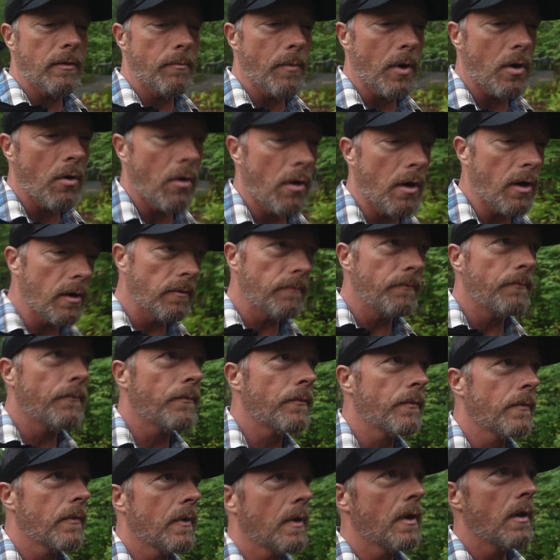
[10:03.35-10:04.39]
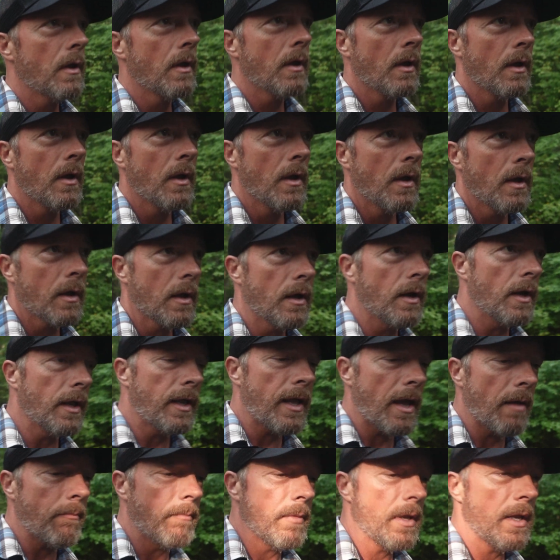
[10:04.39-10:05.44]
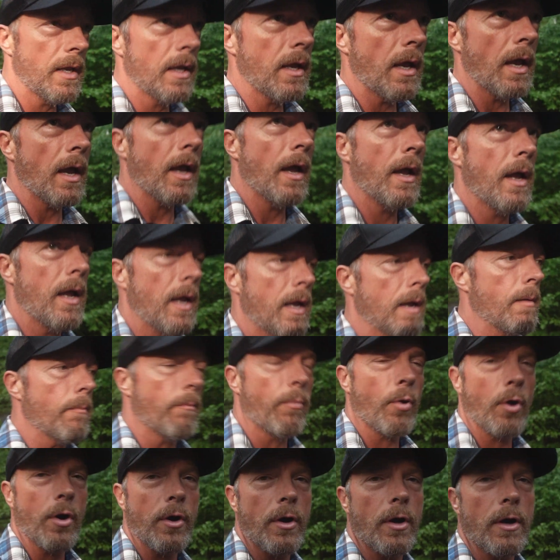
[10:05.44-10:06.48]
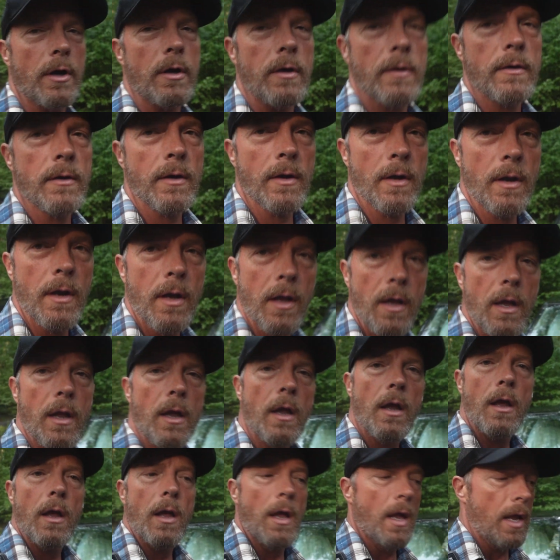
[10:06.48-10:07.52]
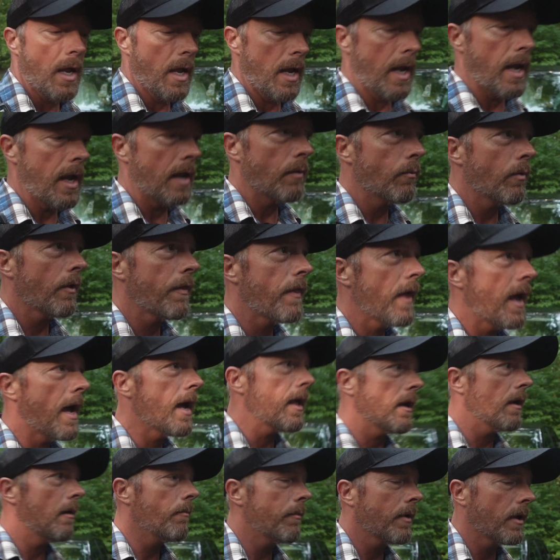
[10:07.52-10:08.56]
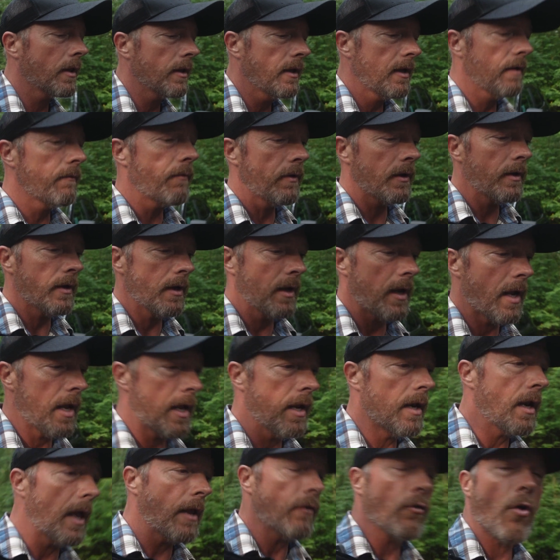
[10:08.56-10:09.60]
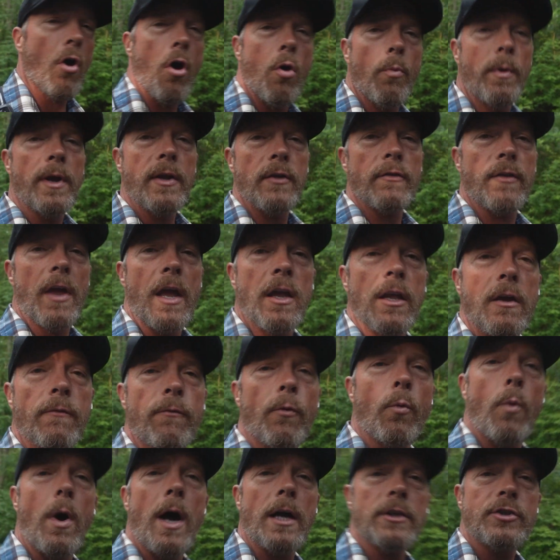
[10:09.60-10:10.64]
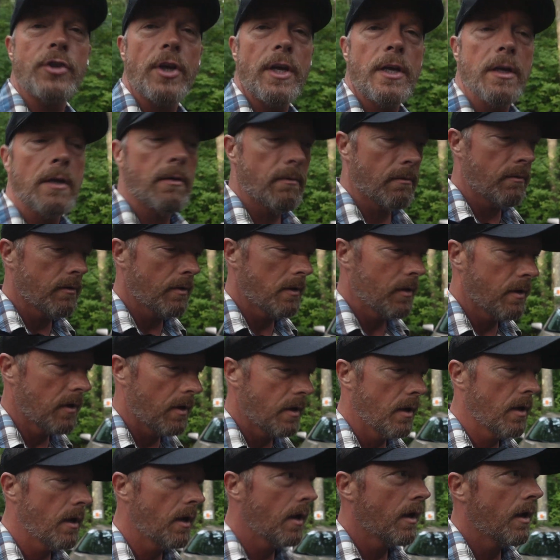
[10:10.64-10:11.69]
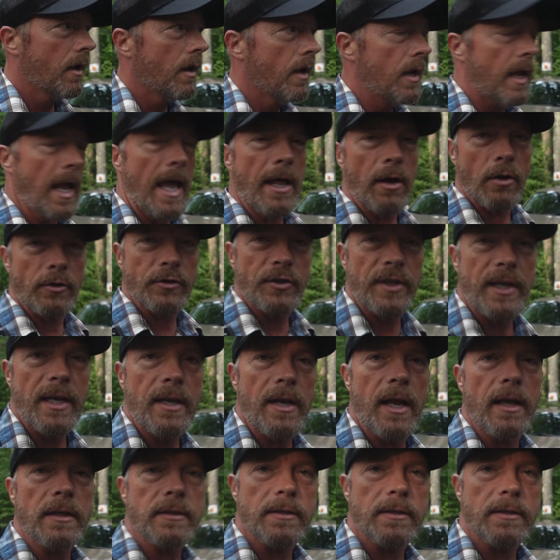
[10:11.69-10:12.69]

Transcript: to my car. Going to get me a burger. And with that, I'm going to leave it. And as always, thank you for watching. And I'll see you next